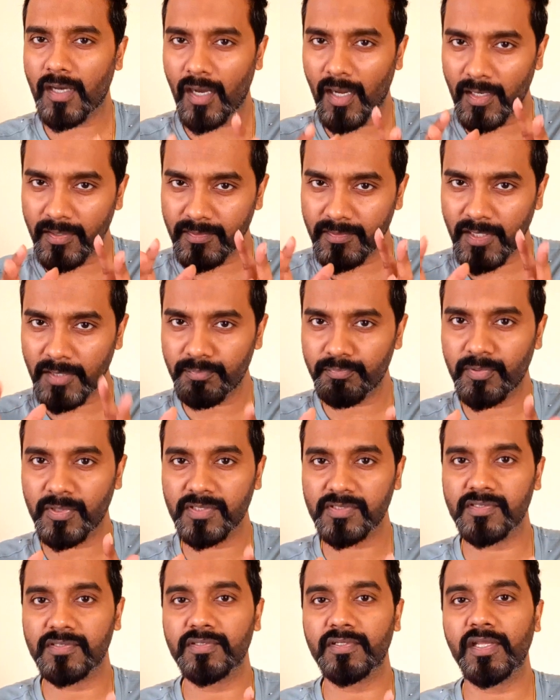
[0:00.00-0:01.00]
100
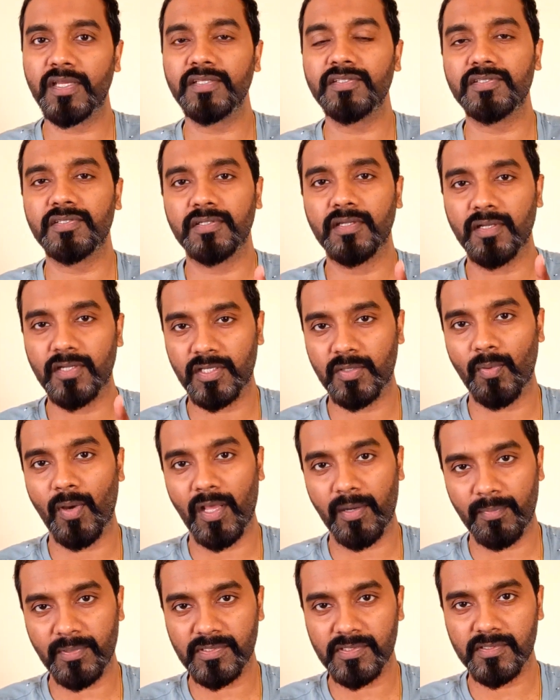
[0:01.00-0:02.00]
percentage
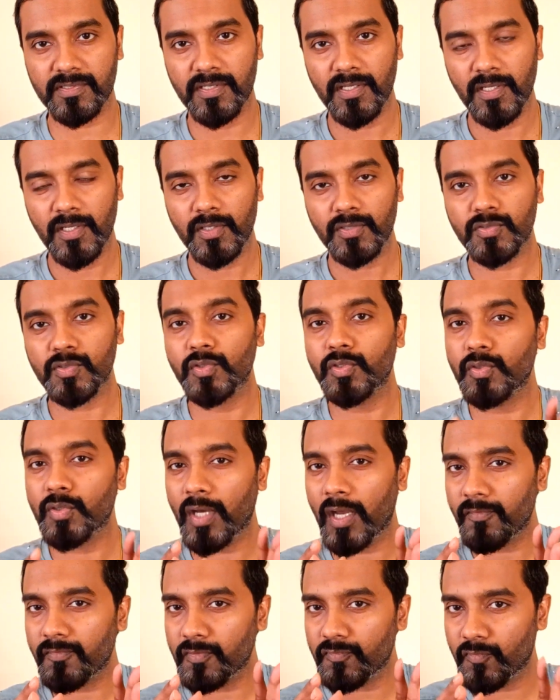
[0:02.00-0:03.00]
requirements. So you
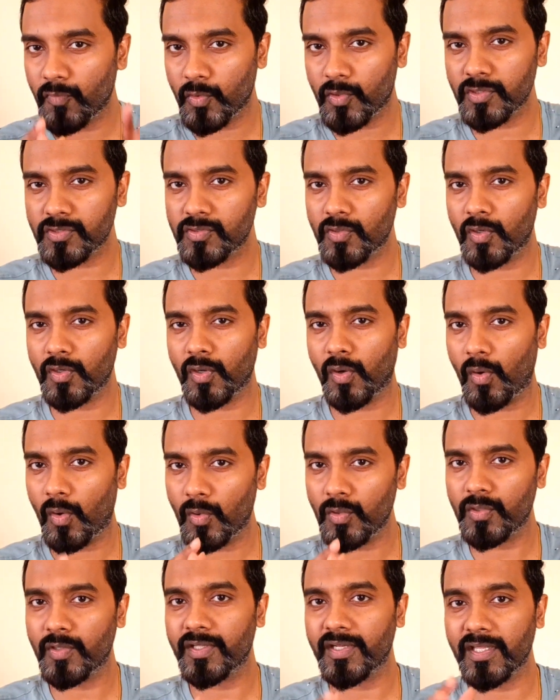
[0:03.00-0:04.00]
have to focus on
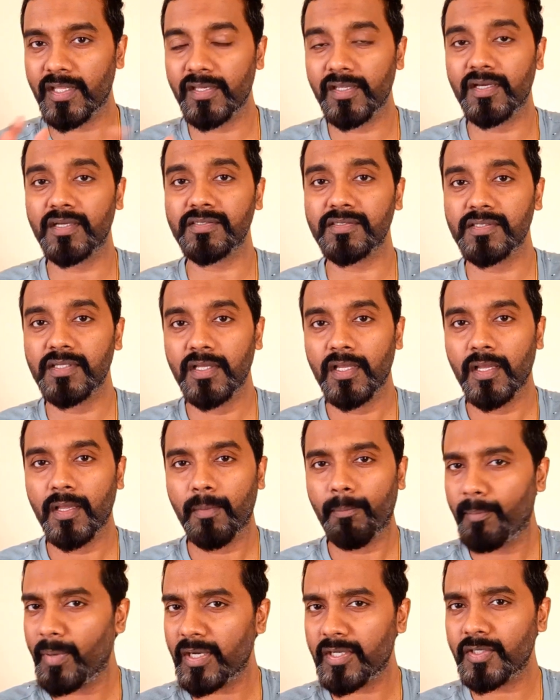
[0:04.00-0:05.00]
all your areas.
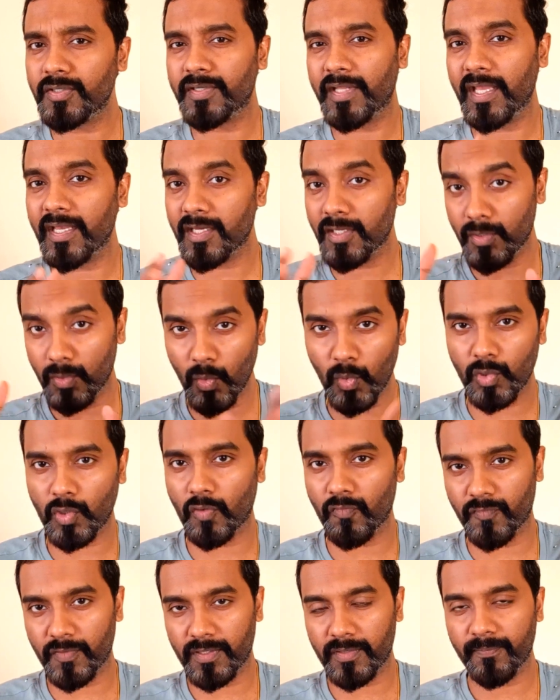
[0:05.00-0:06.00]
Better take a note
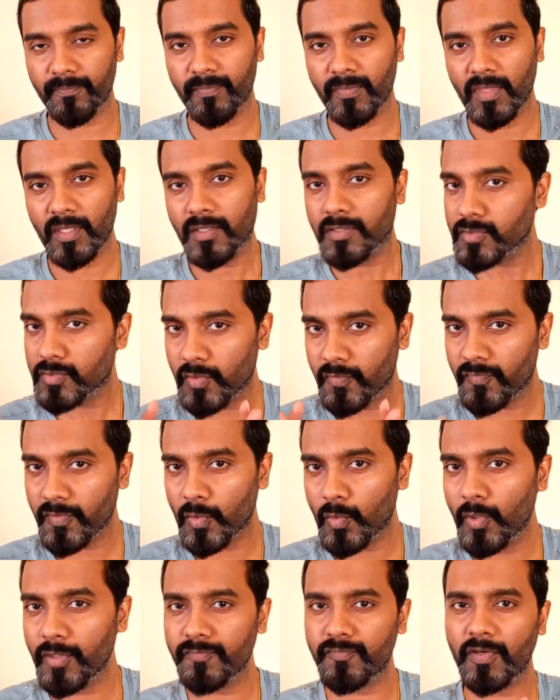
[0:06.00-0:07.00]
of it. So if
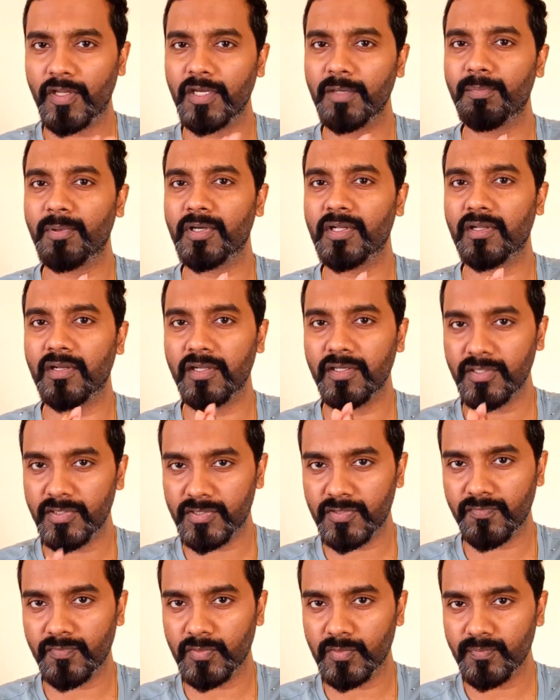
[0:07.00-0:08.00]
you're going for any particular
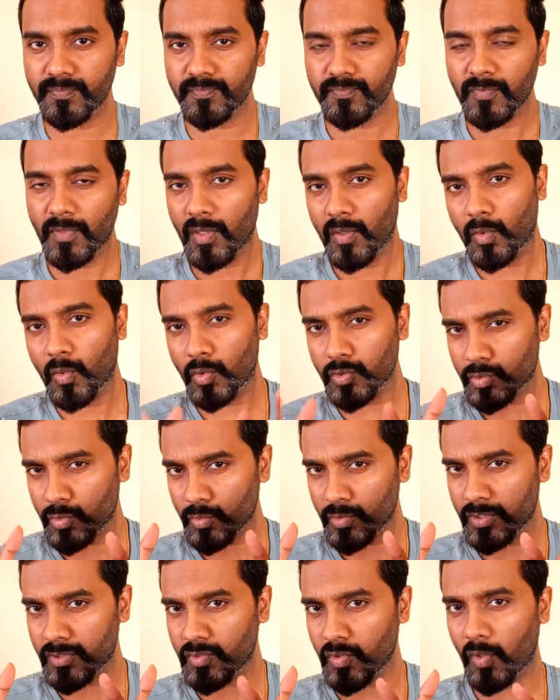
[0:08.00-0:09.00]
interview, go
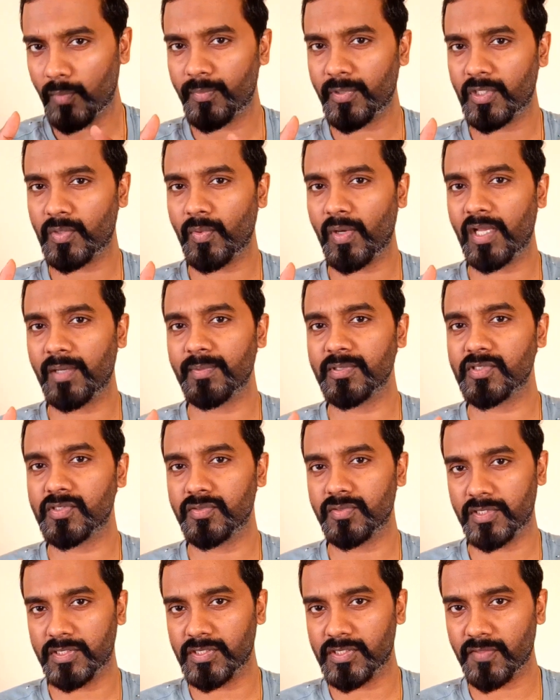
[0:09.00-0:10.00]
through the job requirements
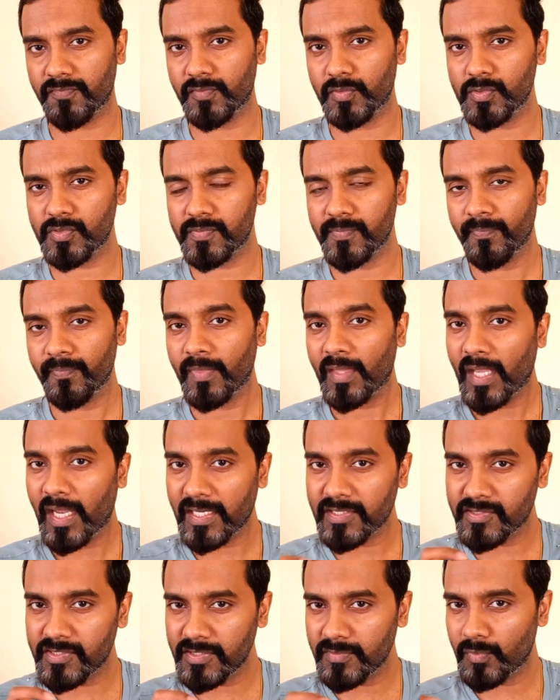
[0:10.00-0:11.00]
in the interviews
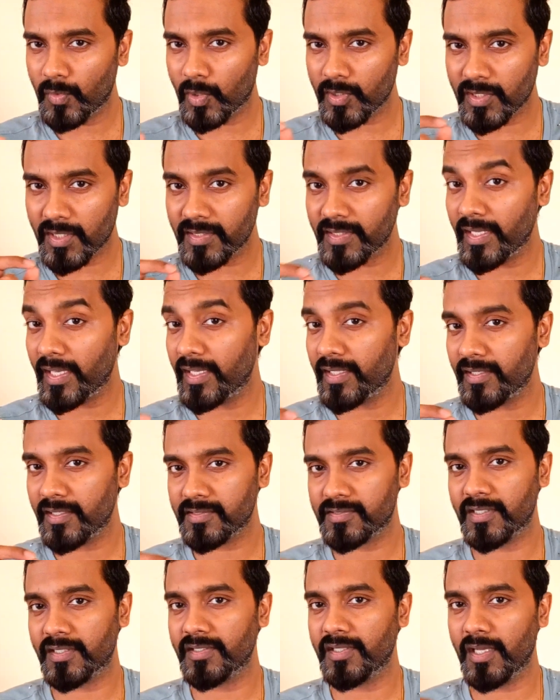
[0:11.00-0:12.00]
and see what are the
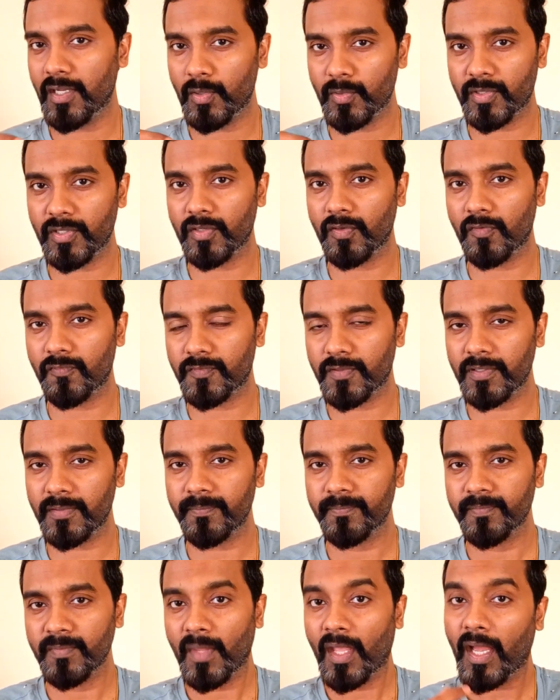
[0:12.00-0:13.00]
areas that they are looking after
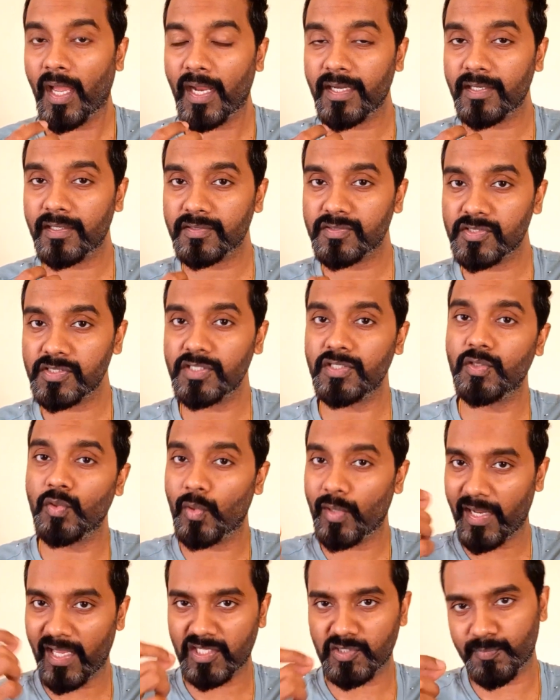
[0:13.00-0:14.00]
and see
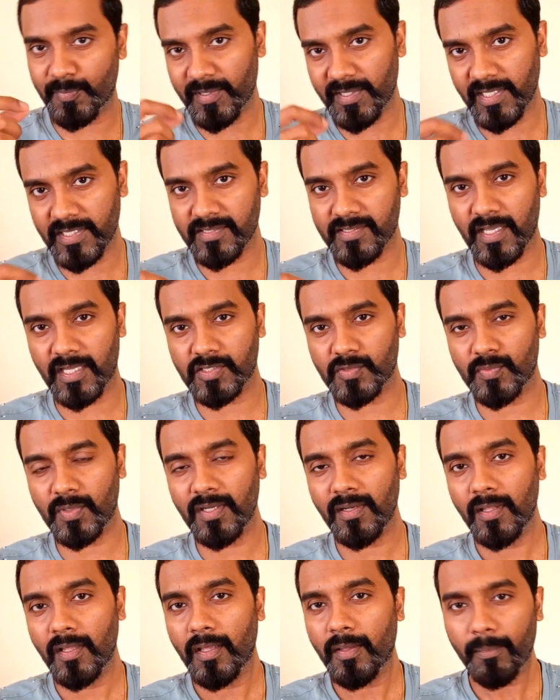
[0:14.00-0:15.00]
your expertise as
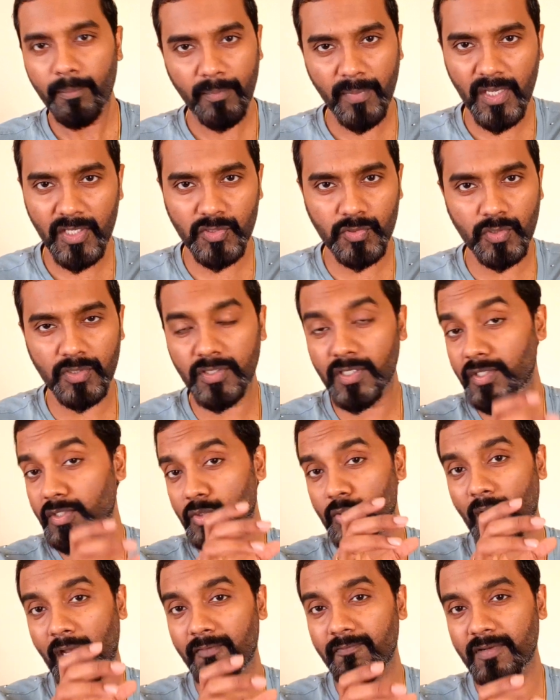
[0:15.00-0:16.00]
well. Make sure that
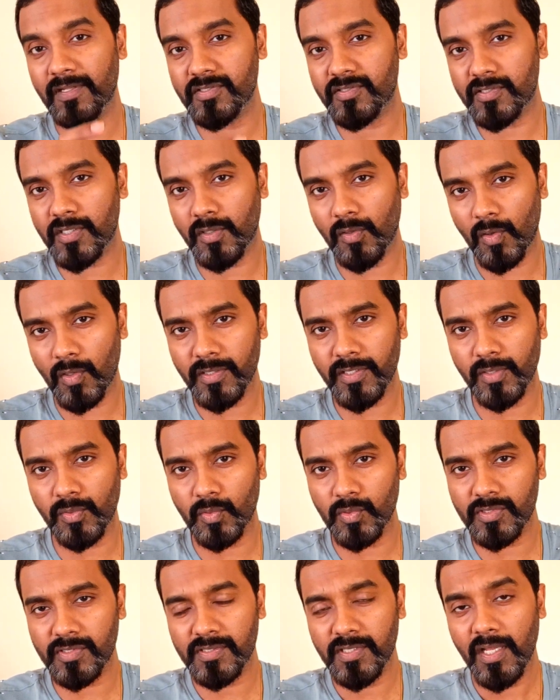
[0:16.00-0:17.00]
you have listed all the
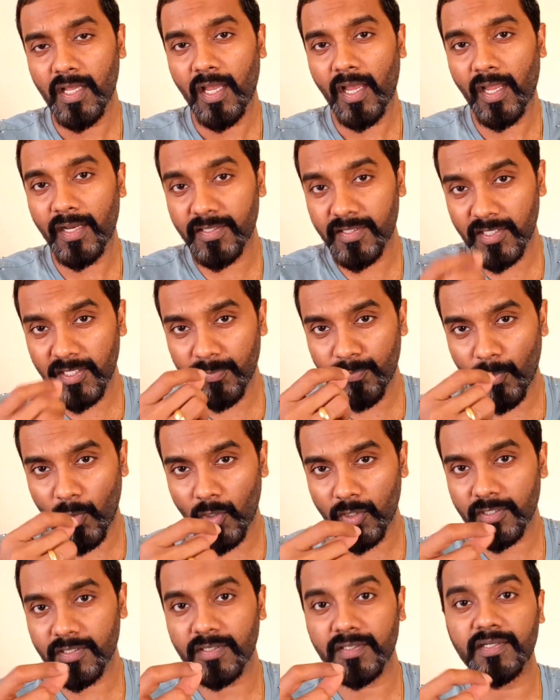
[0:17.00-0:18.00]
notes and keep
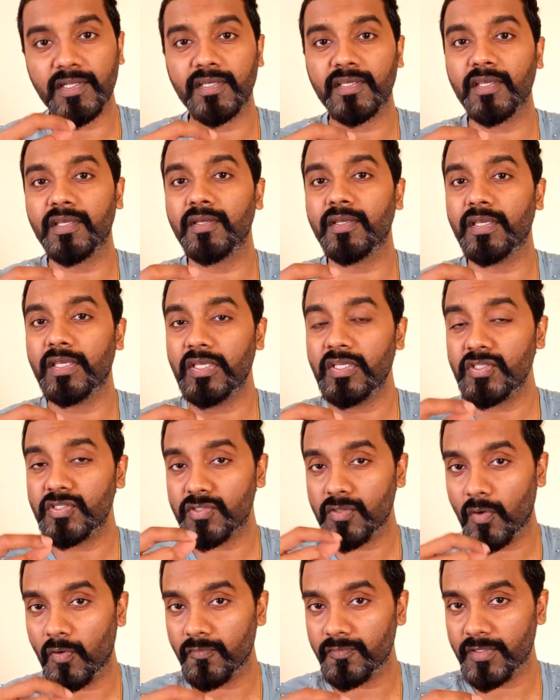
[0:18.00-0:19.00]
on ticking
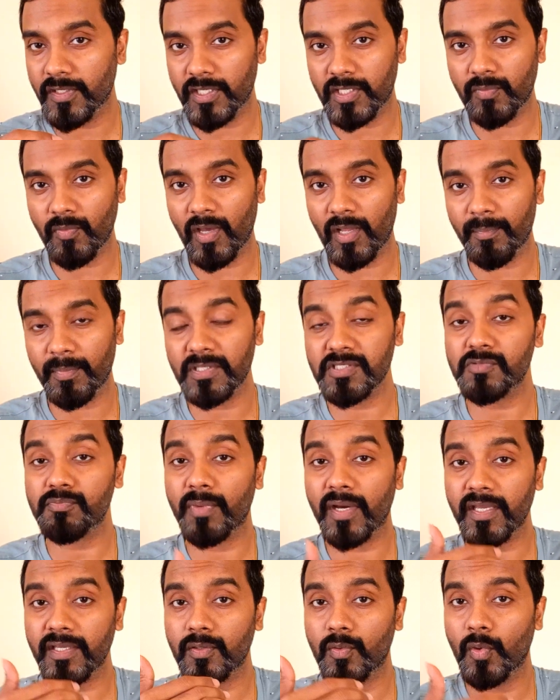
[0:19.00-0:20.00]
each of the requirements
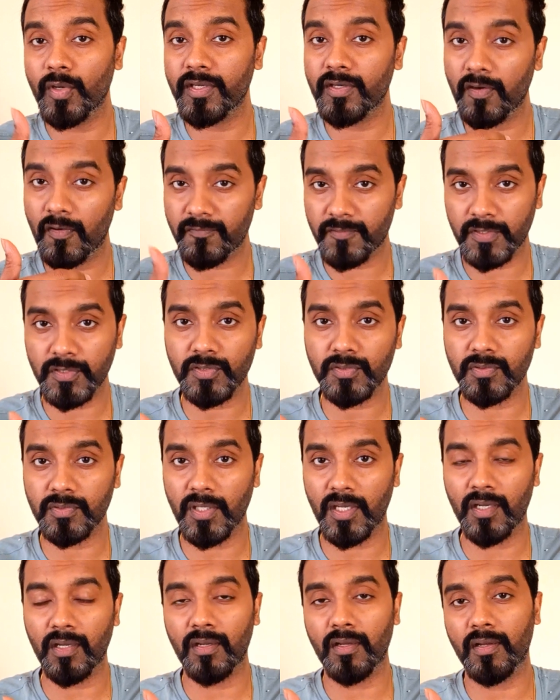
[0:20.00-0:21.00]
by going after,
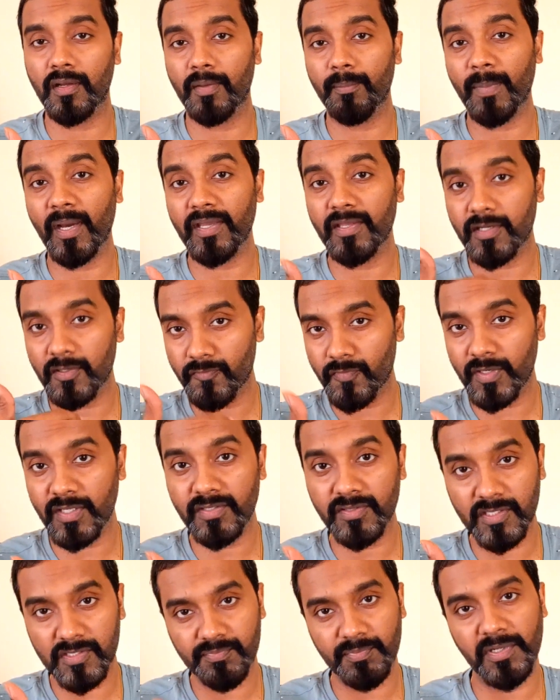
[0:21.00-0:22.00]
uh, by
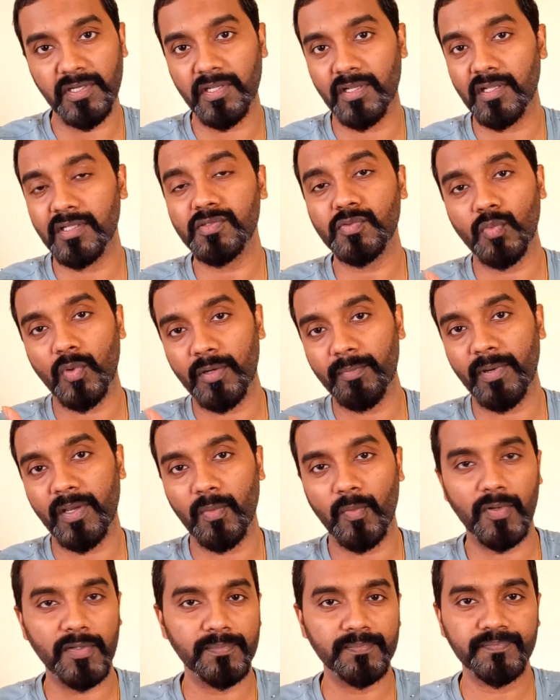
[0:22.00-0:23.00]
referring these materials one
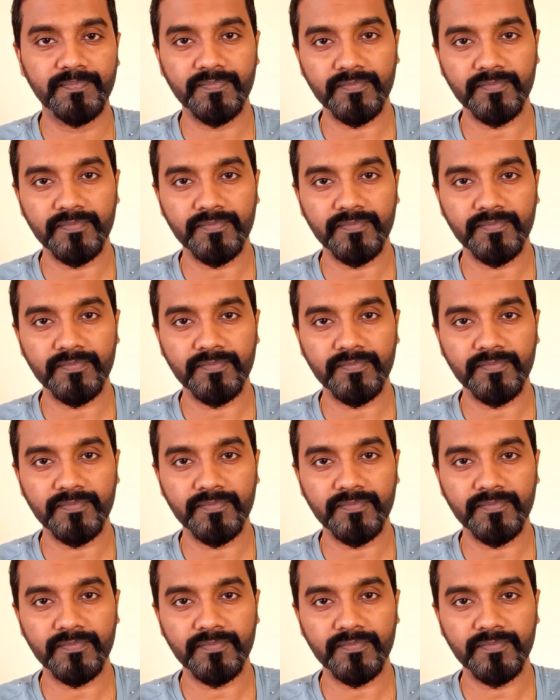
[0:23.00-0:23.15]
by one